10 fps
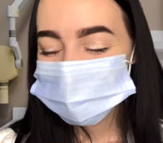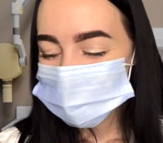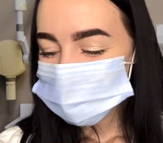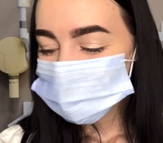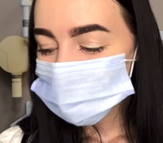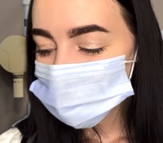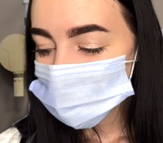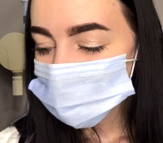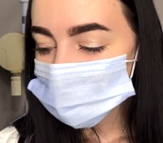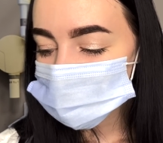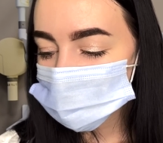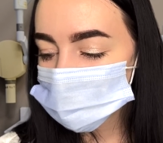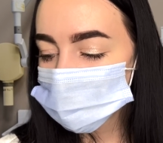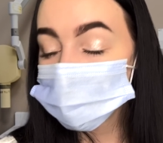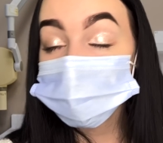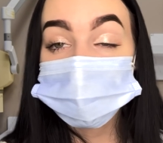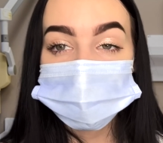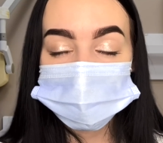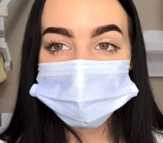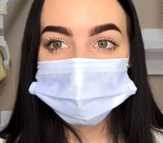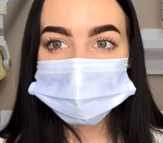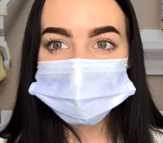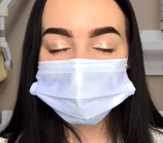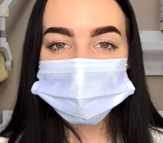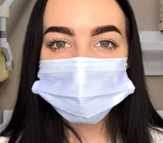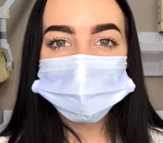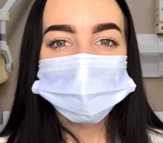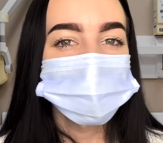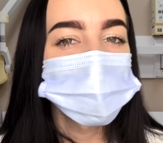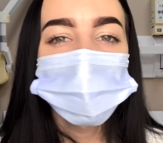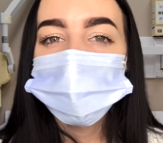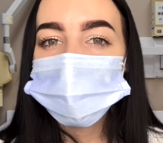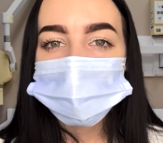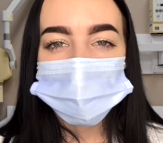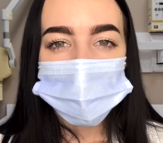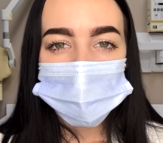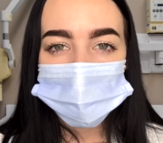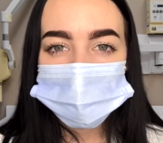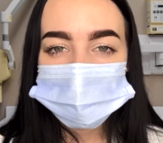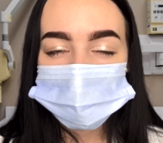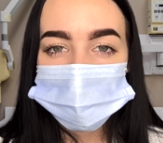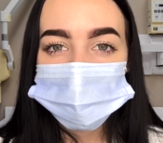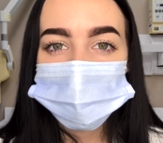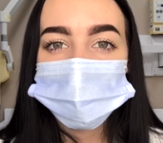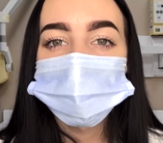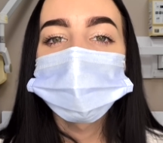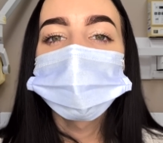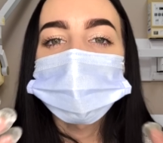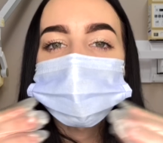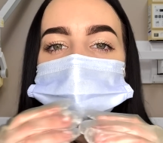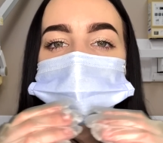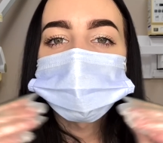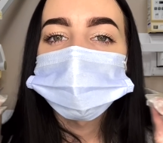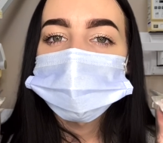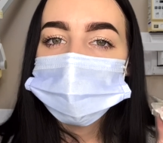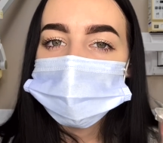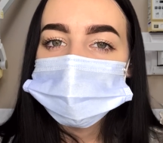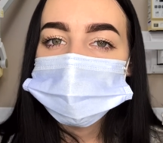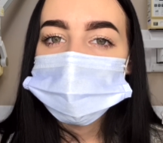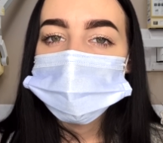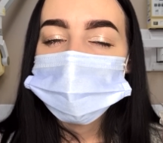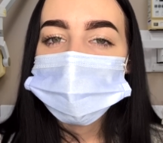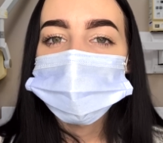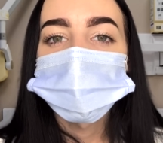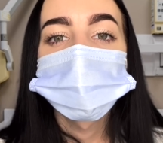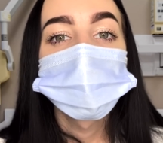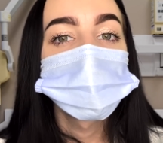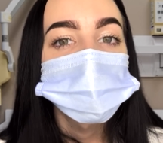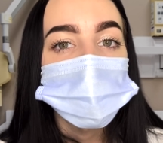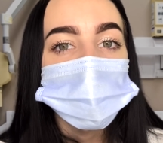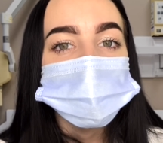So if that's something you're interested in, we can always see you and do an impression bite for